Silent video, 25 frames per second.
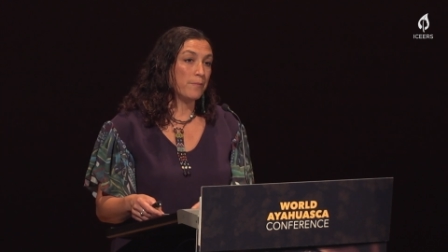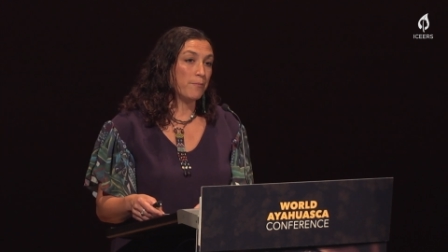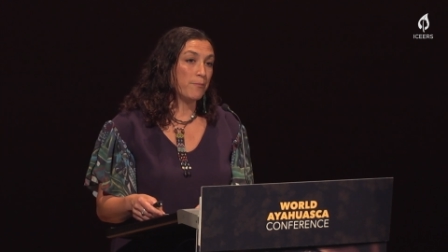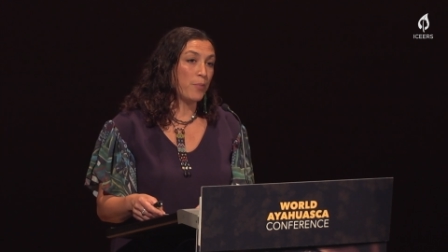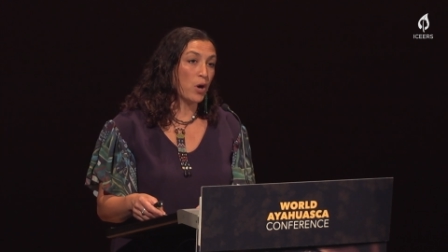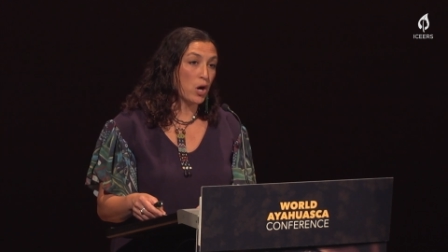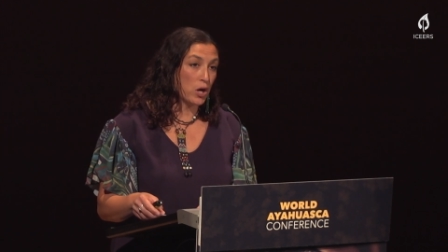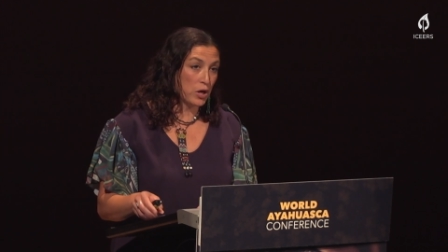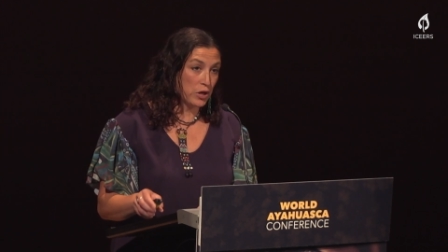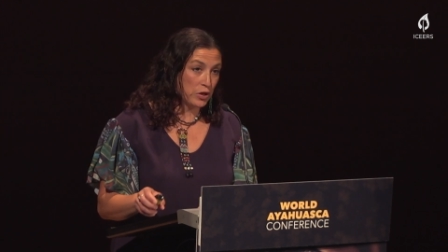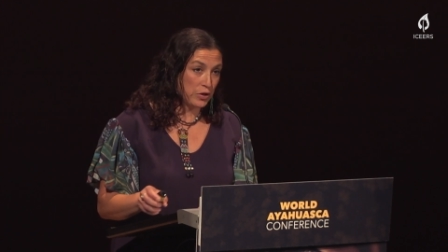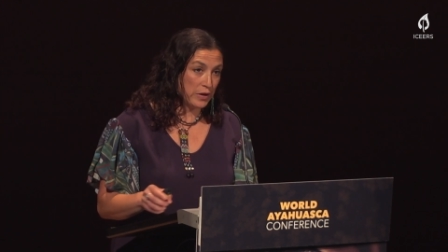
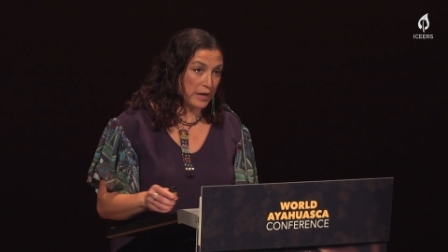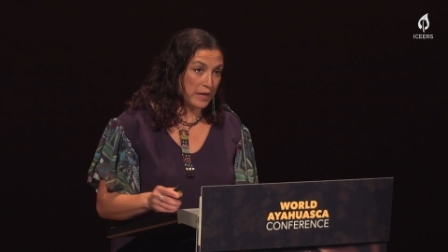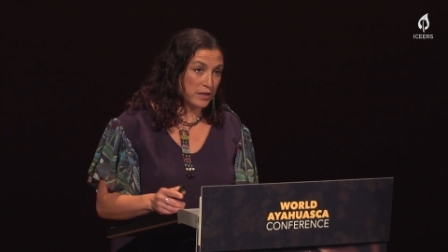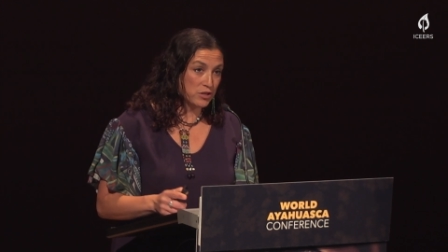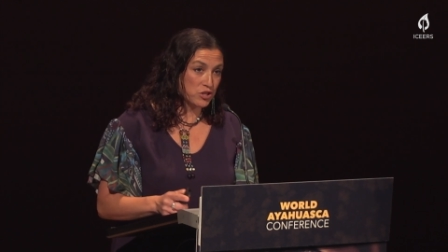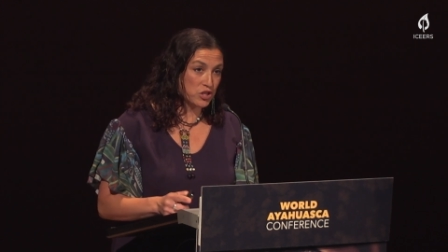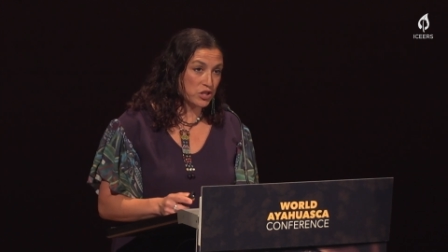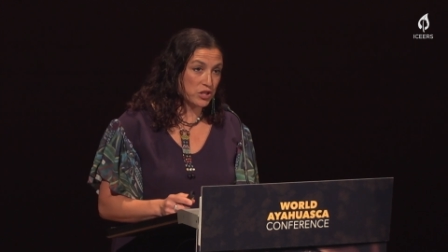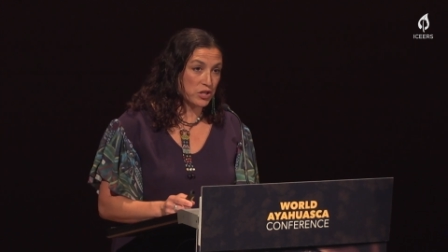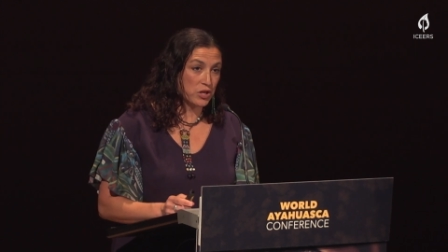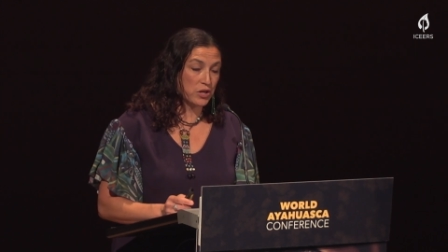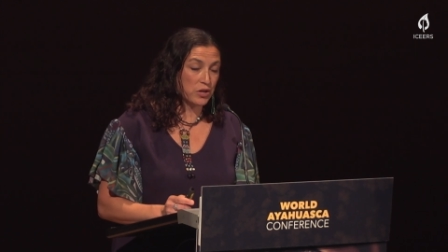partner
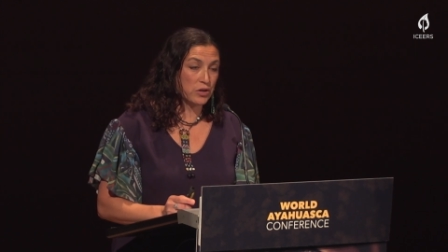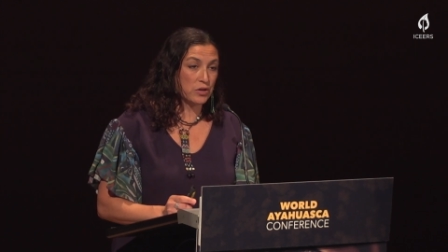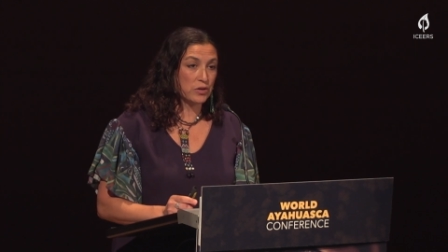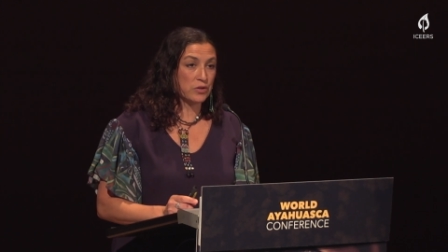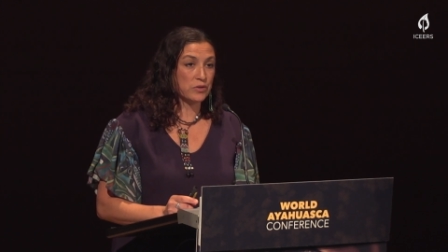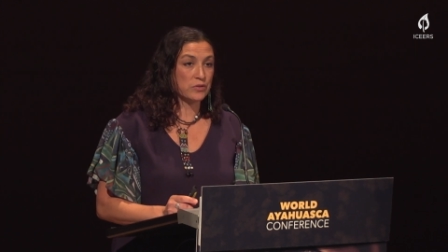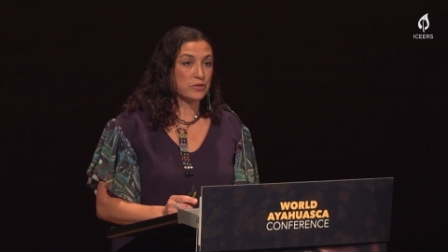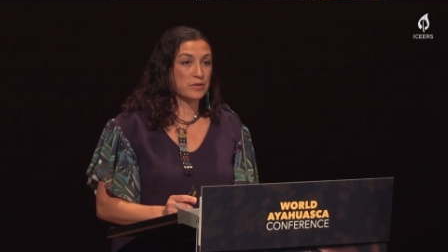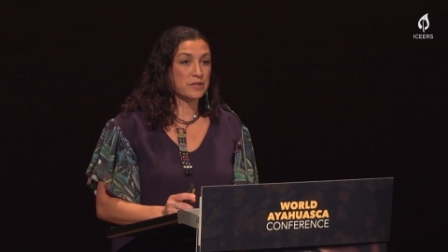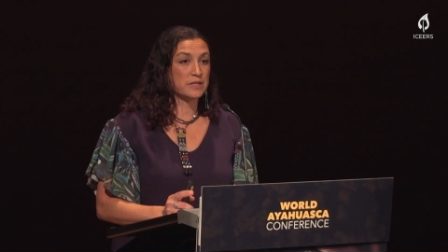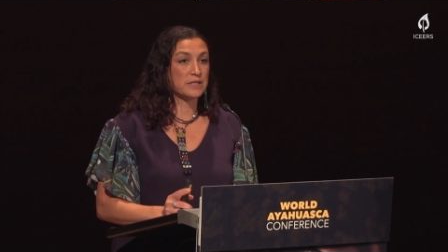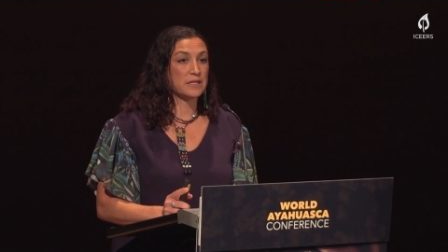
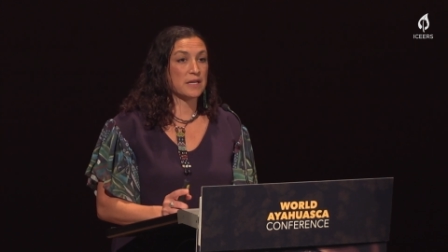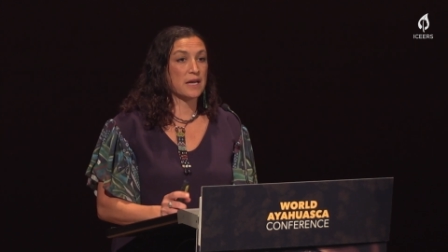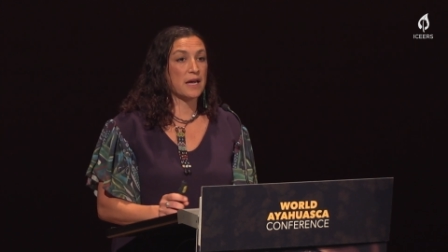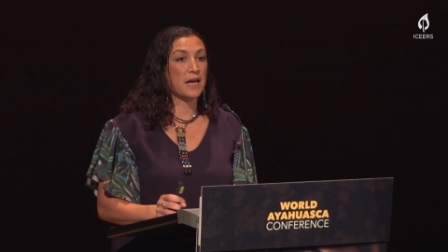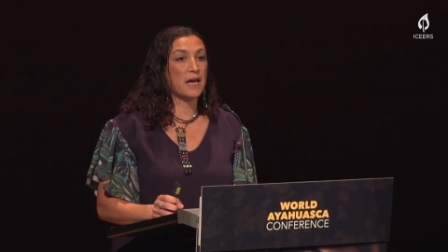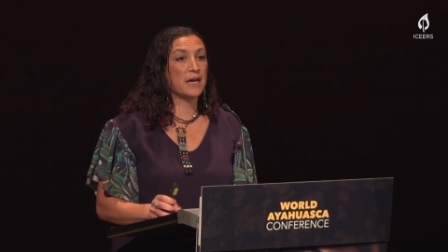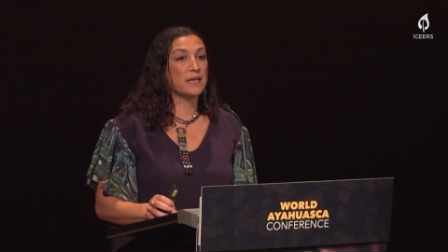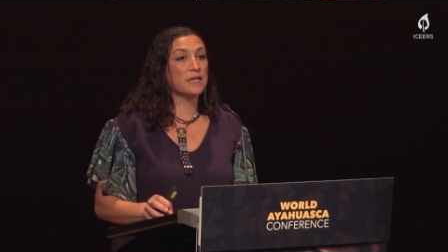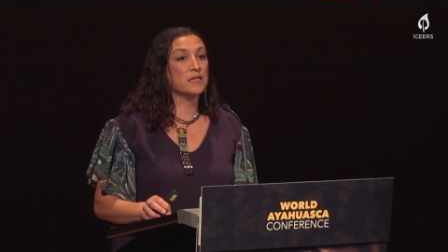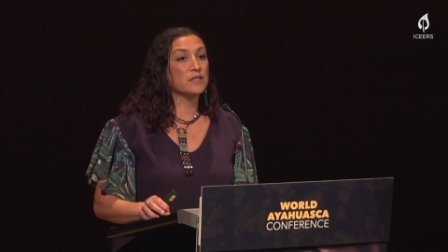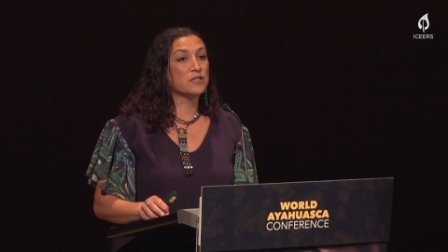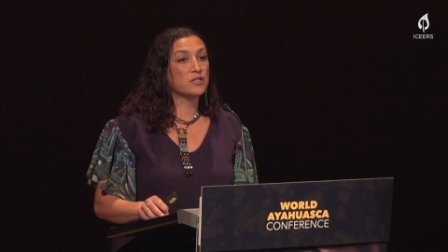NGOs
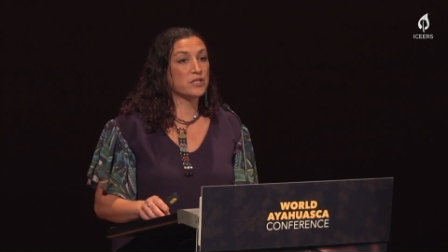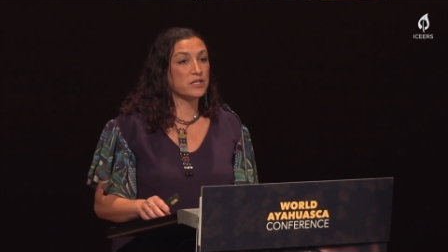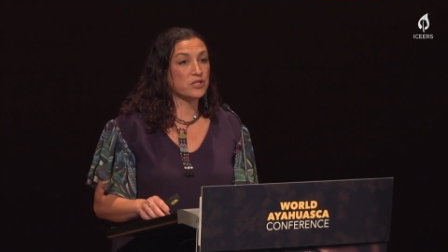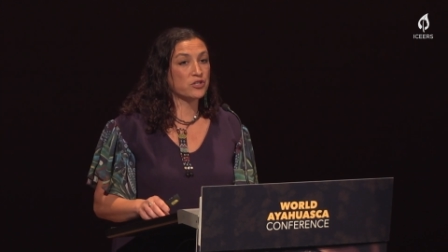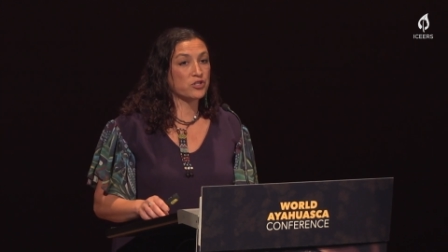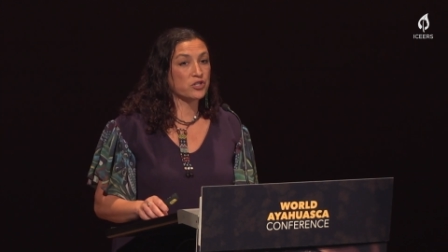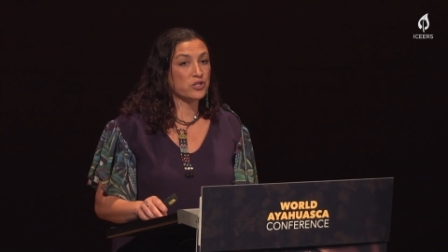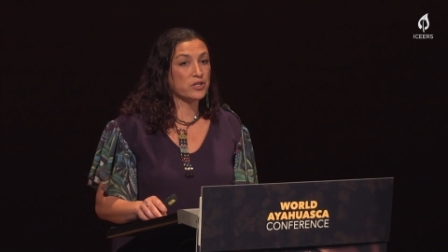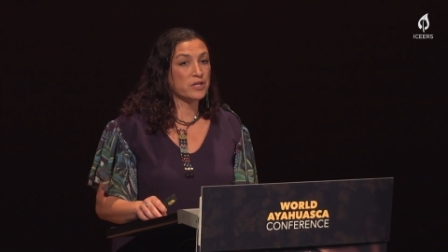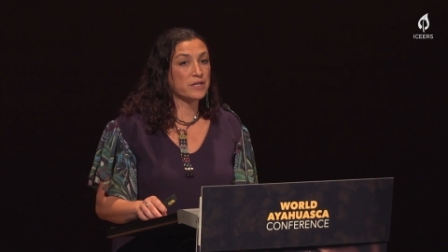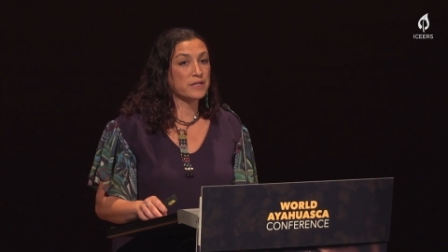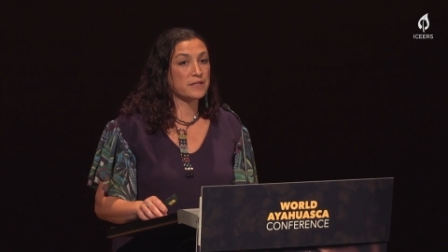and
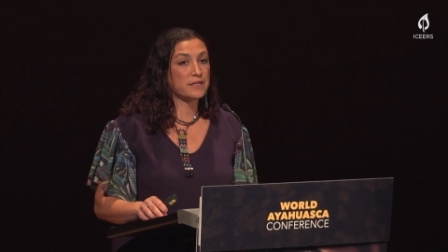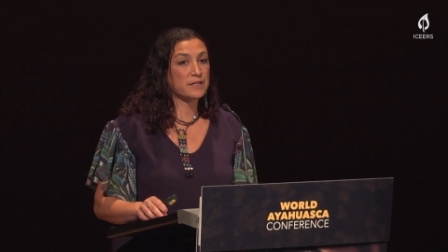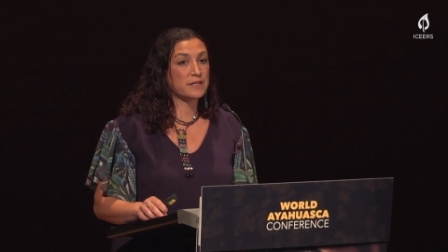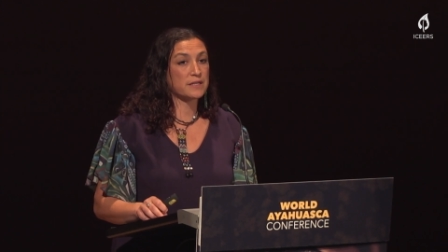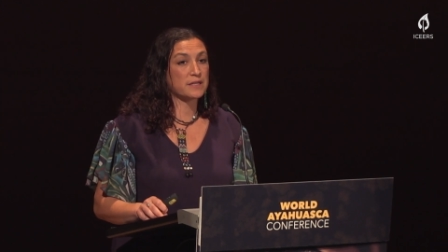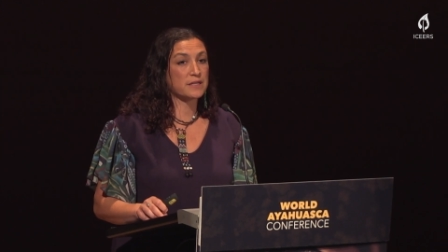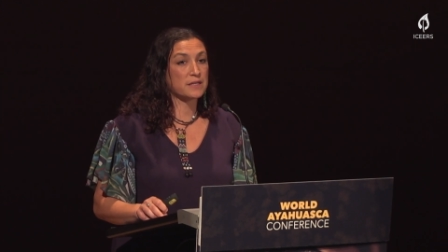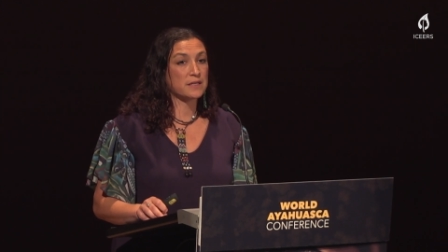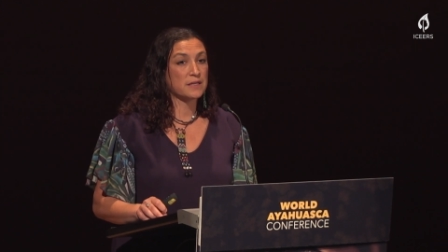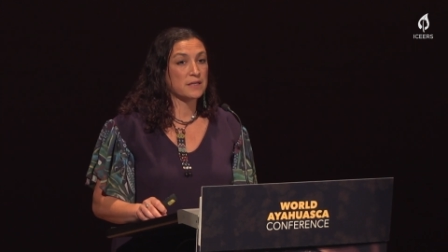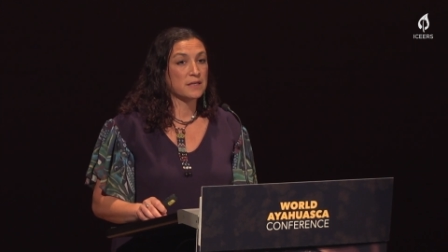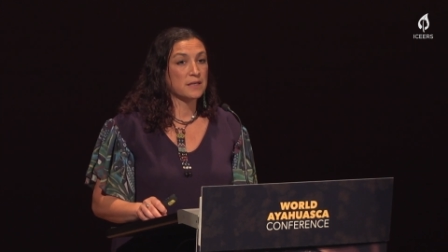
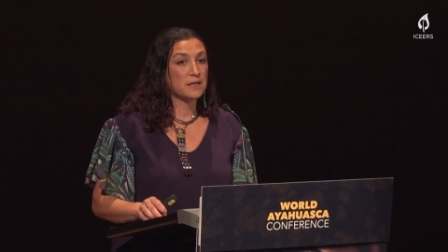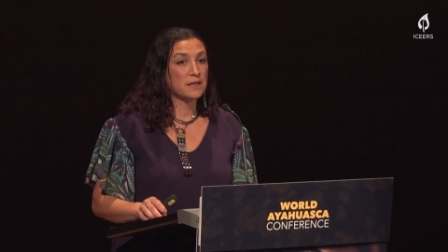indigenous